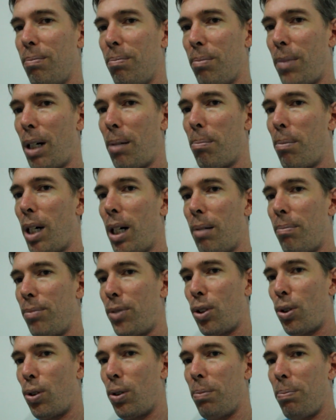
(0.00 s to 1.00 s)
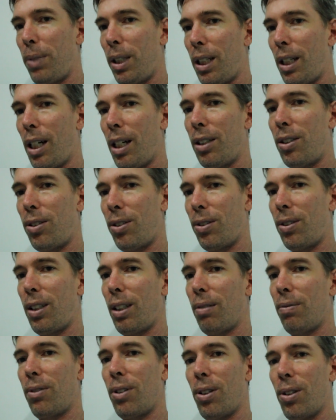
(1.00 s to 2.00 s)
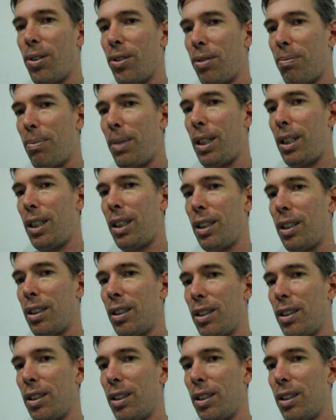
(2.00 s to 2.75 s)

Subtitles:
My mom told me not to give girls money.